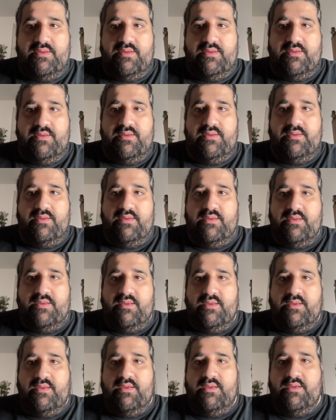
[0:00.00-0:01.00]

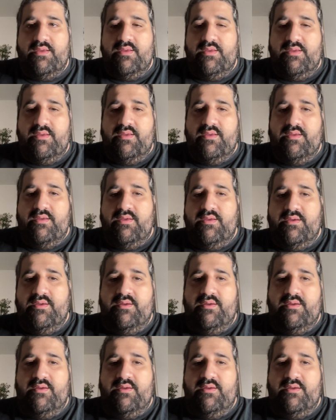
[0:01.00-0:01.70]
Nobody speaks.